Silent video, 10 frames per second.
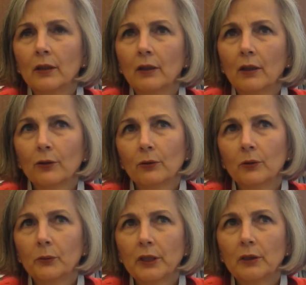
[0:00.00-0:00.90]
although
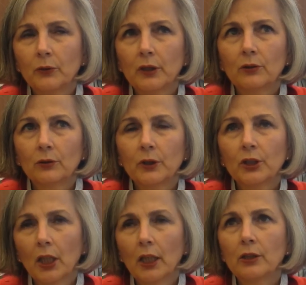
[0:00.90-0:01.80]
we, we, we
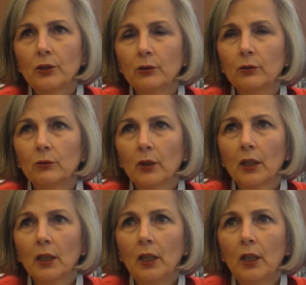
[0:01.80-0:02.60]
try to uh,